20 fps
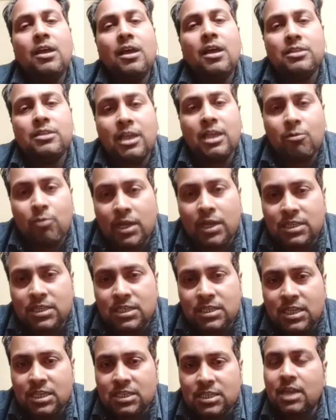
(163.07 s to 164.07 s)
Then once
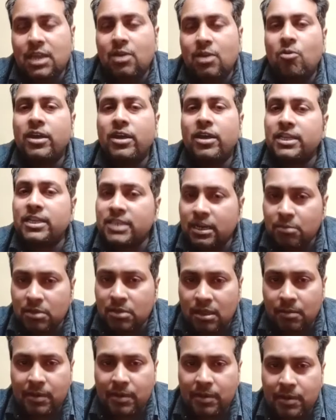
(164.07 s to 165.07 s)
they say, okay, send me the
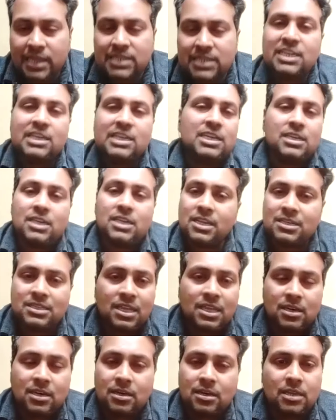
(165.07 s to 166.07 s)
pricing details, then
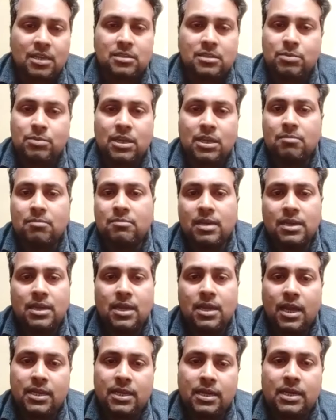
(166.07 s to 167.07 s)
it has become very
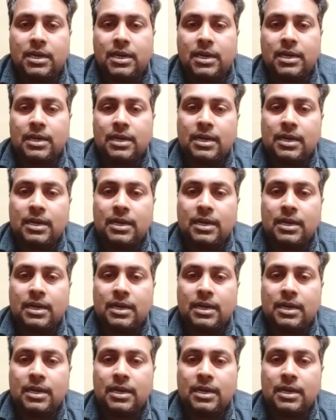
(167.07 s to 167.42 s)
high intent.